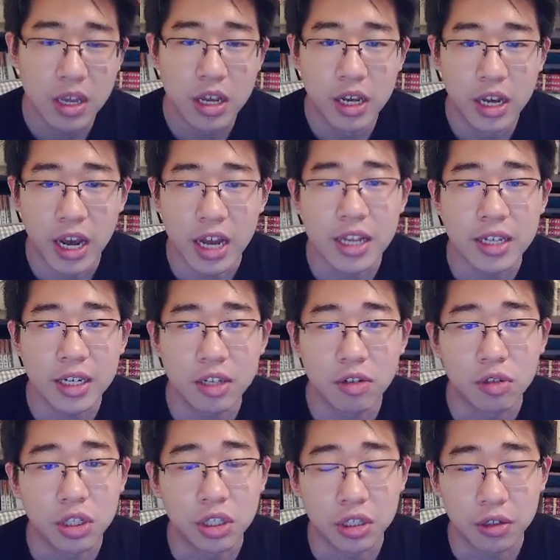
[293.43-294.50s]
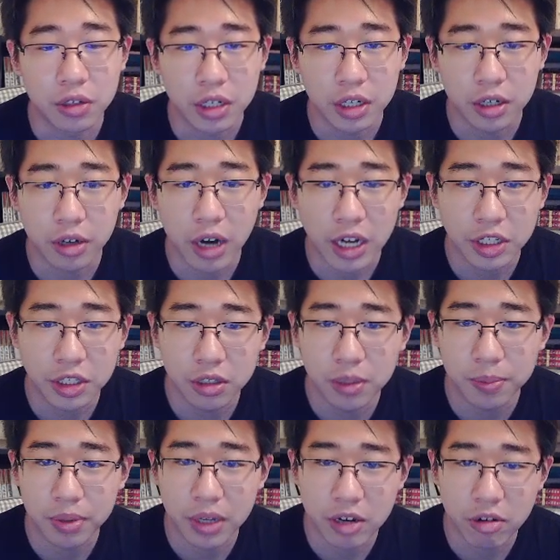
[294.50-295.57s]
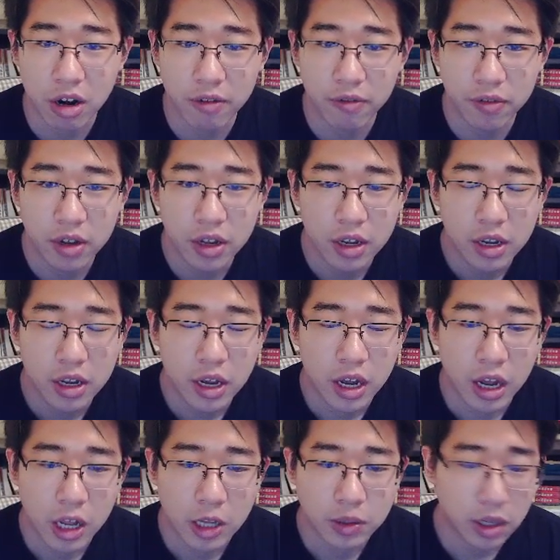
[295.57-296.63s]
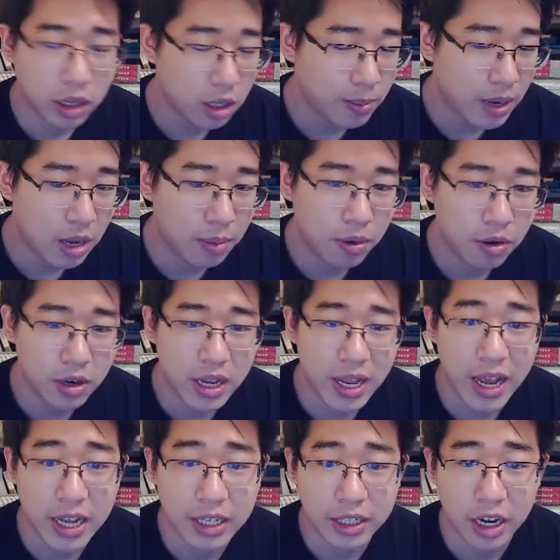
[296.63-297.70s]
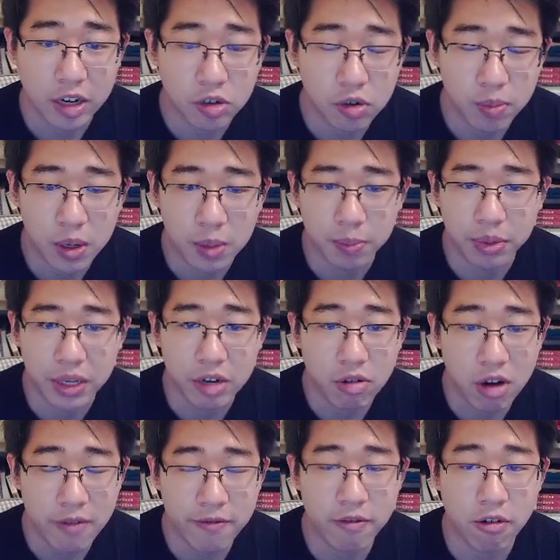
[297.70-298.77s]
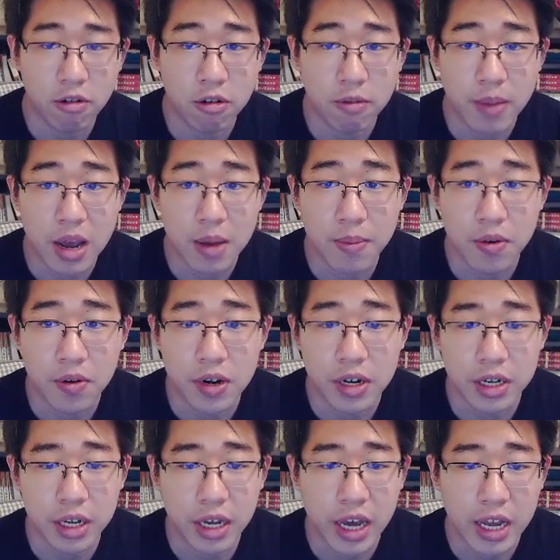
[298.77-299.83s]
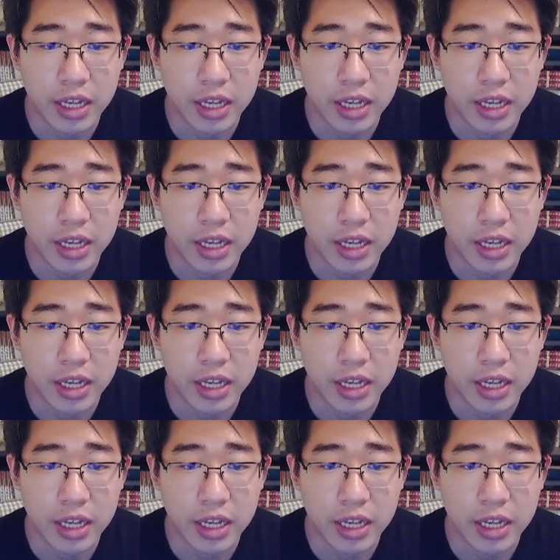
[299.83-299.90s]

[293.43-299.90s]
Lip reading: I decide to shield here. I shield a Playrough. So either my opponent has Hydro Pump Playrough or my opponent has